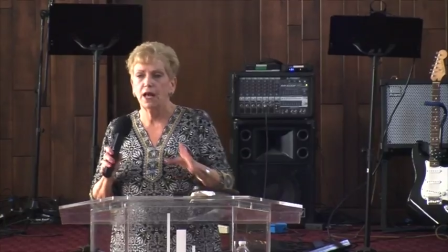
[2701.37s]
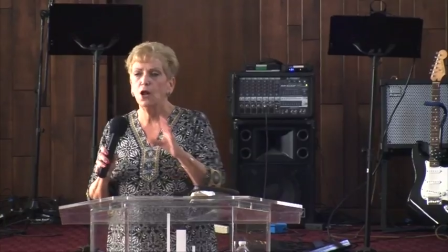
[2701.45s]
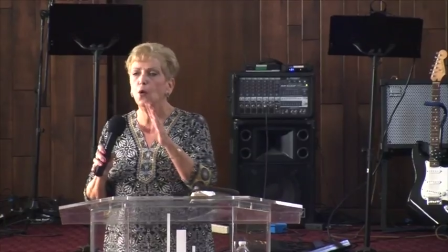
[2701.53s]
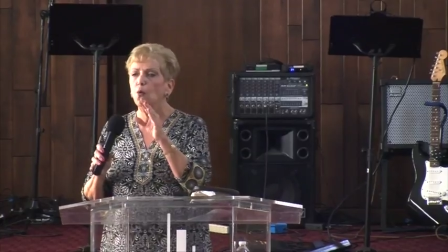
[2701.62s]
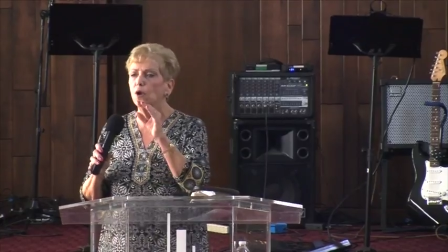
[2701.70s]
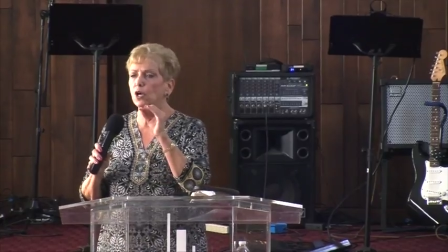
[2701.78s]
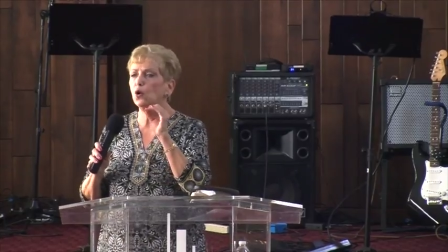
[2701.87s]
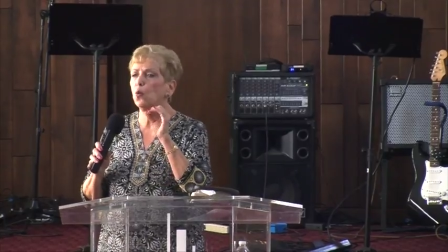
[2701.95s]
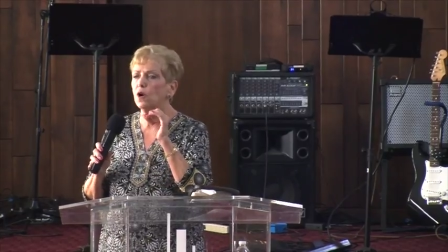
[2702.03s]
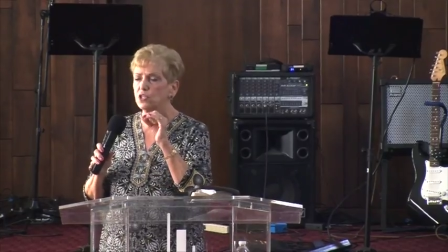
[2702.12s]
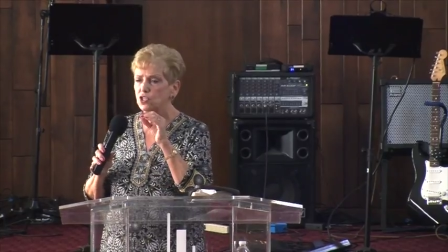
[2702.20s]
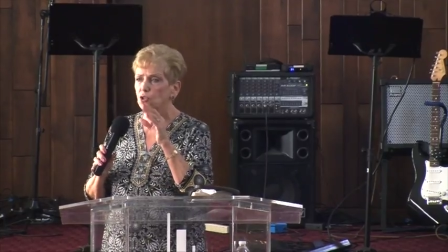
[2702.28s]
I don't want to
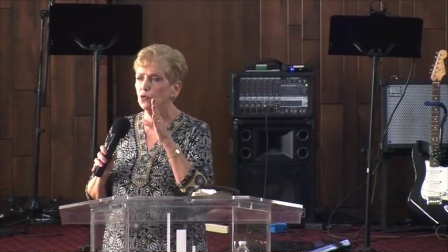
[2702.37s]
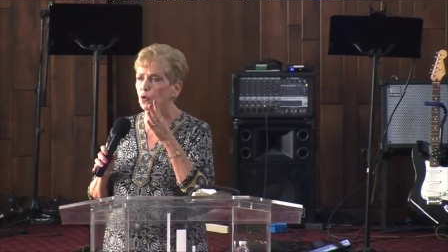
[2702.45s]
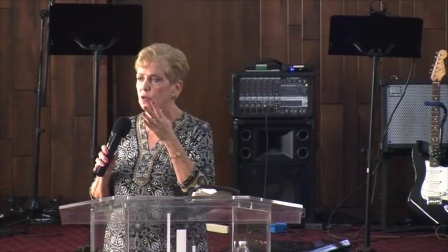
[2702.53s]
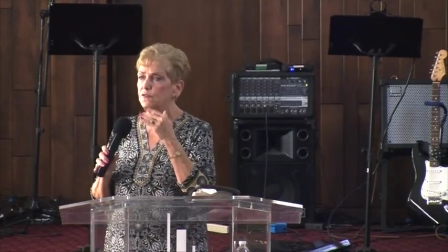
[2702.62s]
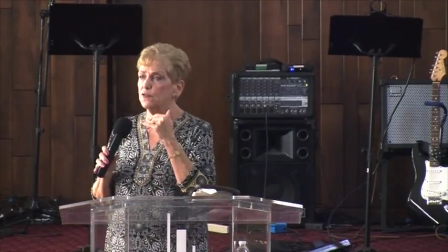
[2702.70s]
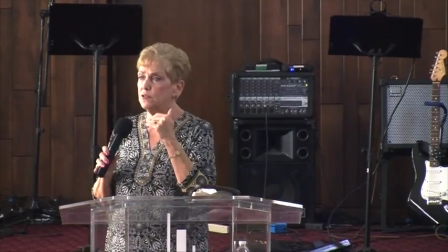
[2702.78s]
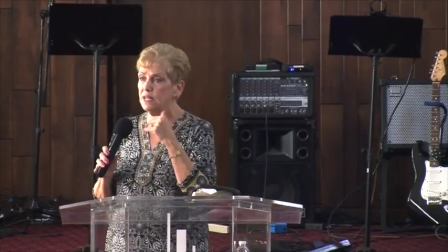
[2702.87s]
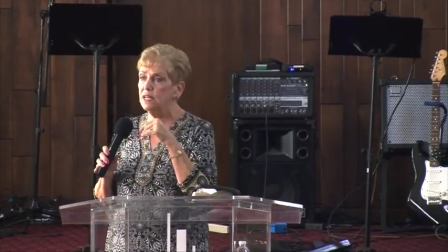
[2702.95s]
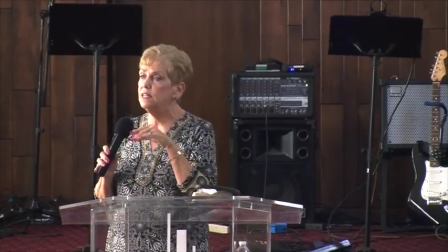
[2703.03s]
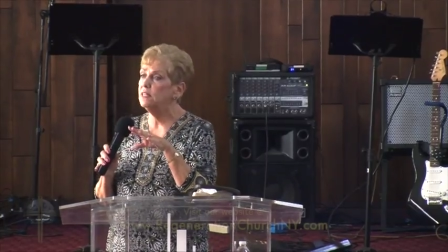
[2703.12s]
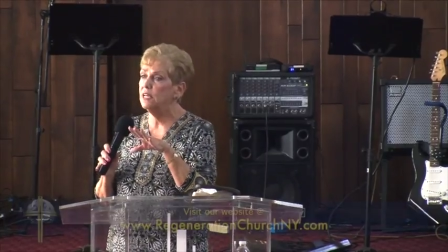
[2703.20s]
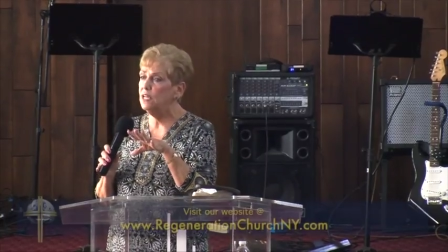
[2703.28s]
quench the Lord if there's
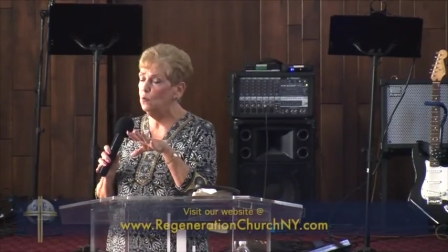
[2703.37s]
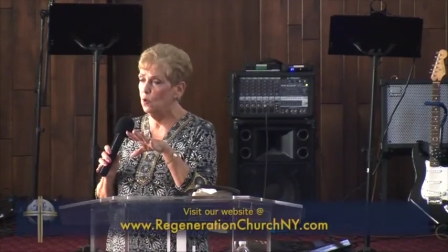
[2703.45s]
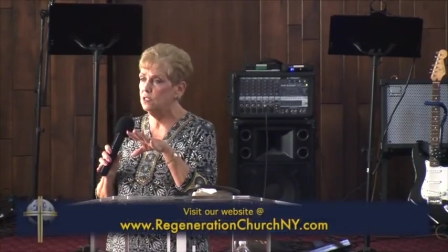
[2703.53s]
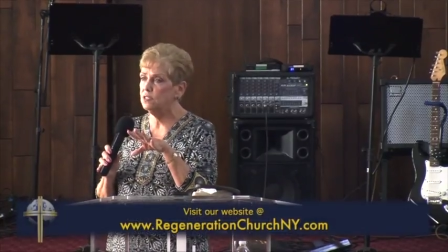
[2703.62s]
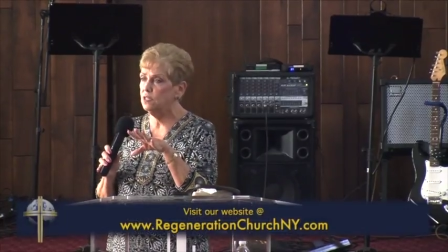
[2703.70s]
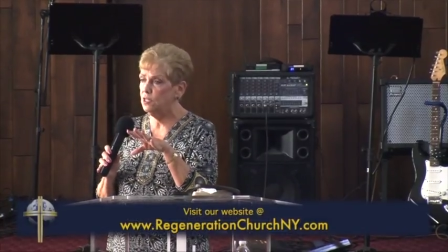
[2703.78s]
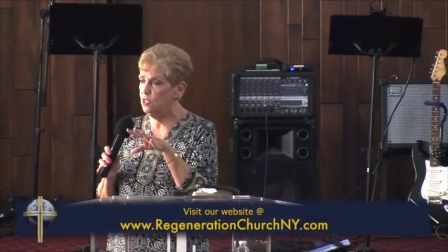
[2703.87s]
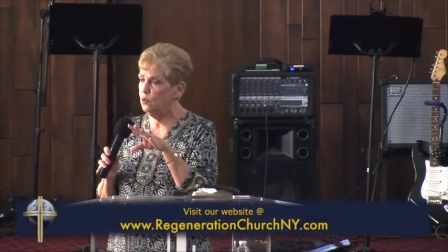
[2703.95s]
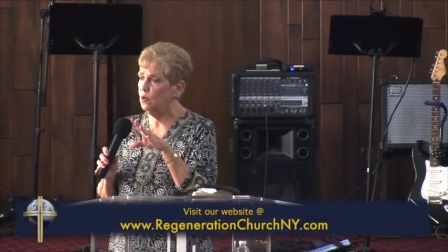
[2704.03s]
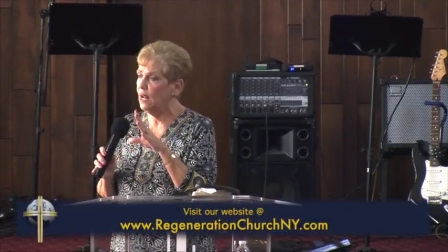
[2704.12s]
anything He wants to do.